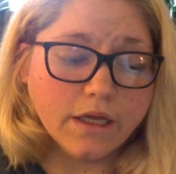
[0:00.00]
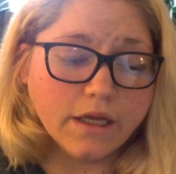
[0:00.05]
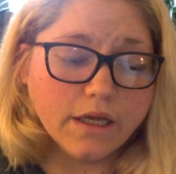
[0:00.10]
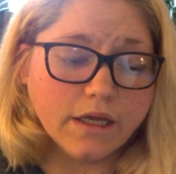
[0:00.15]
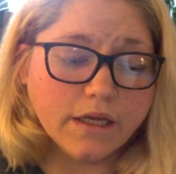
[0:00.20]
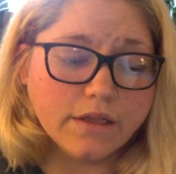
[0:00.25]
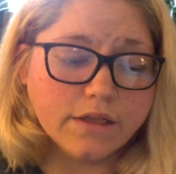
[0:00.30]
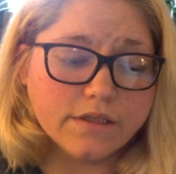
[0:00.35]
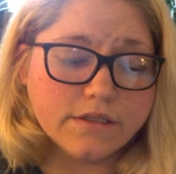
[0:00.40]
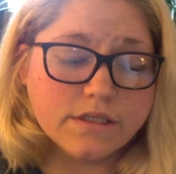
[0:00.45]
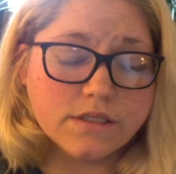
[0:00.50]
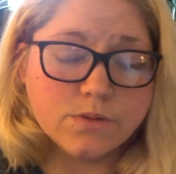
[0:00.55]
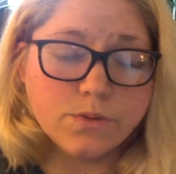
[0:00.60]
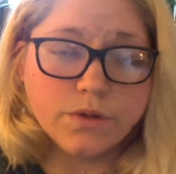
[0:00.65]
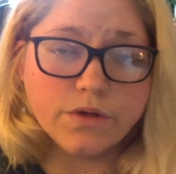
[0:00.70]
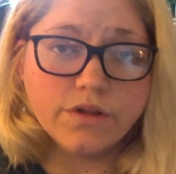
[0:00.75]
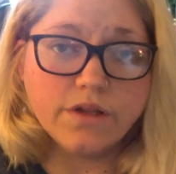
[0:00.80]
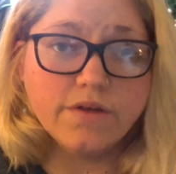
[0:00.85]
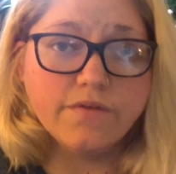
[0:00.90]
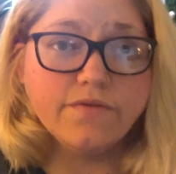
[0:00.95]
And this is
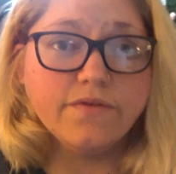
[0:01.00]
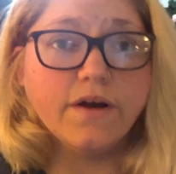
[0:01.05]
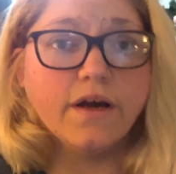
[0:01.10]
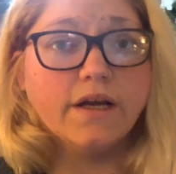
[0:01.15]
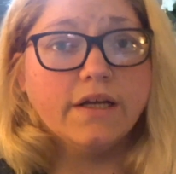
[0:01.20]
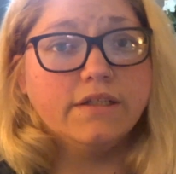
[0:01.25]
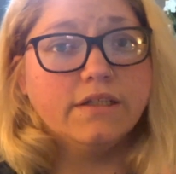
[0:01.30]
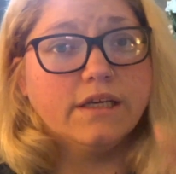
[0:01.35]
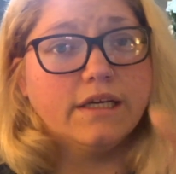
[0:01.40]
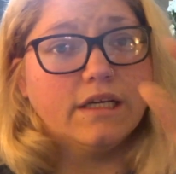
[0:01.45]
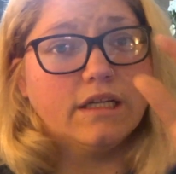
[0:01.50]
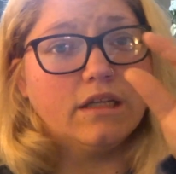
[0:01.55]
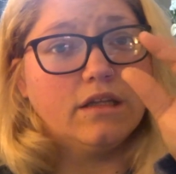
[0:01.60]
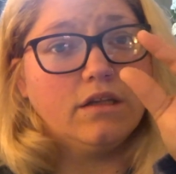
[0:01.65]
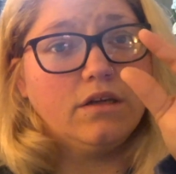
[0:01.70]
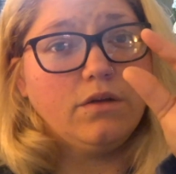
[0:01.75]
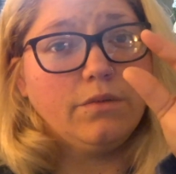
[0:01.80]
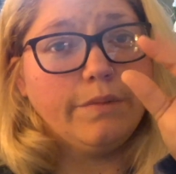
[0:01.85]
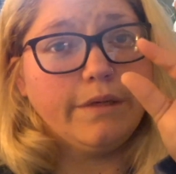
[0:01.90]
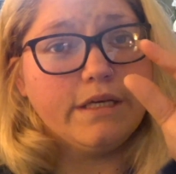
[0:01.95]
where they find like
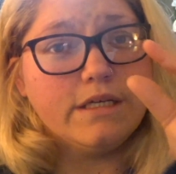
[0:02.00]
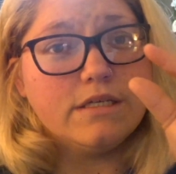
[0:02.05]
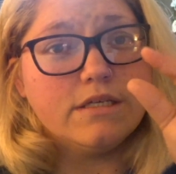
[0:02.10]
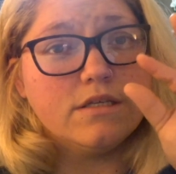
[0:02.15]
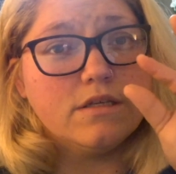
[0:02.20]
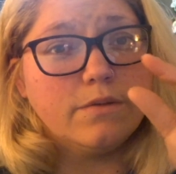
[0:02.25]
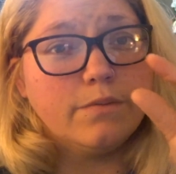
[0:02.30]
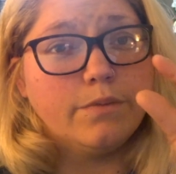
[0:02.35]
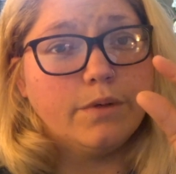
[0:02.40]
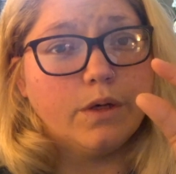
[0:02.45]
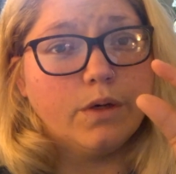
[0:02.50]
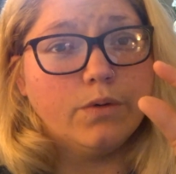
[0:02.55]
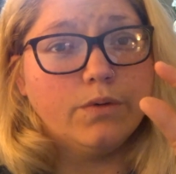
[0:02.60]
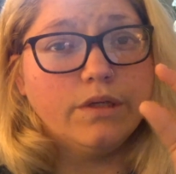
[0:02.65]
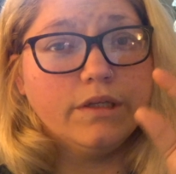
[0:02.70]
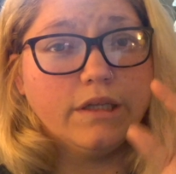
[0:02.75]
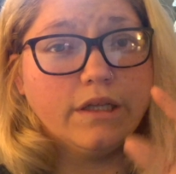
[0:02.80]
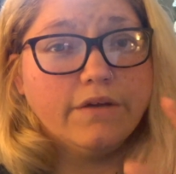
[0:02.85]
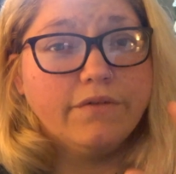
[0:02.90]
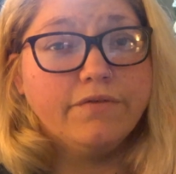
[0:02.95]
little pieces of bone
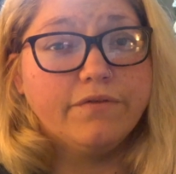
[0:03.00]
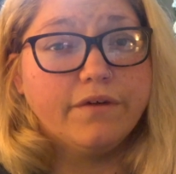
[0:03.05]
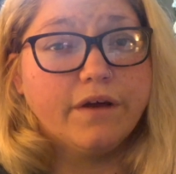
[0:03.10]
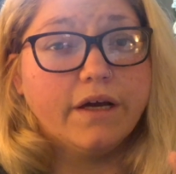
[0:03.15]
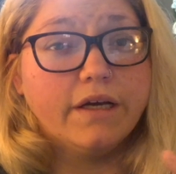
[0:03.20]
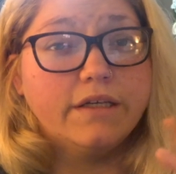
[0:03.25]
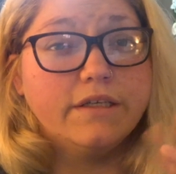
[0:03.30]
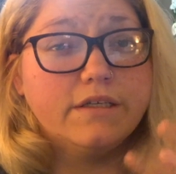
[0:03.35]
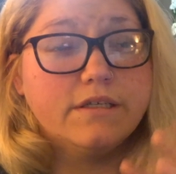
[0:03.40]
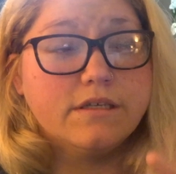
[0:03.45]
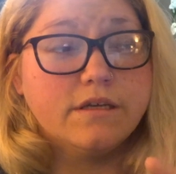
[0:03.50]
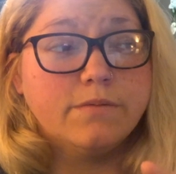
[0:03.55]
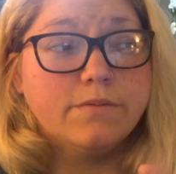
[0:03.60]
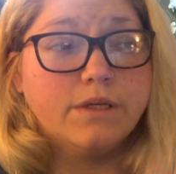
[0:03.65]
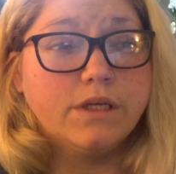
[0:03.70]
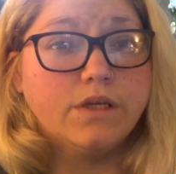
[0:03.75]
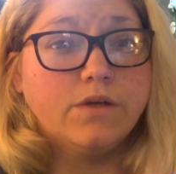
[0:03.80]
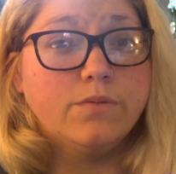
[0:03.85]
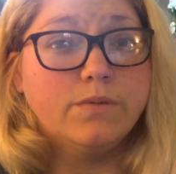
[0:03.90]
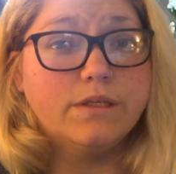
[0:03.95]
and they find some
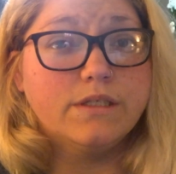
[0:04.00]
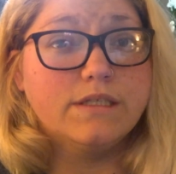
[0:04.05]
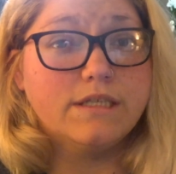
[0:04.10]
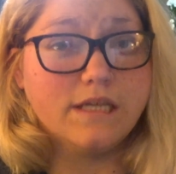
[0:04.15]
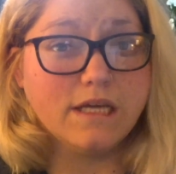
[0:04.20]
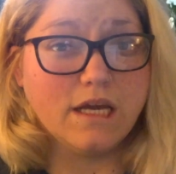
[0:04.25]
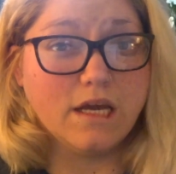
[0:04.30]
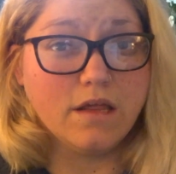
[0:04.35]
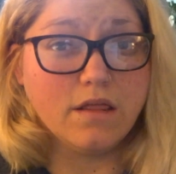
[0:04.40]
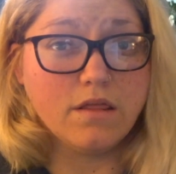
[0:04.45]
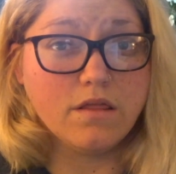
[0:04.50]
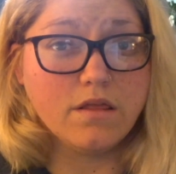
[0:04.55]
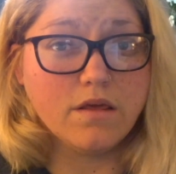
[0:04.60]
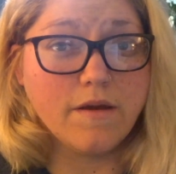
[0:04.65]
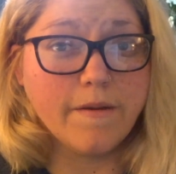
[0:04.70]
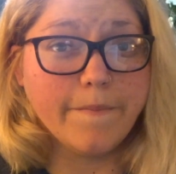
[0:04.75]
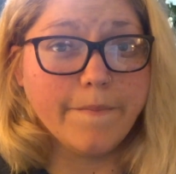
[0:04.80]
human teeth.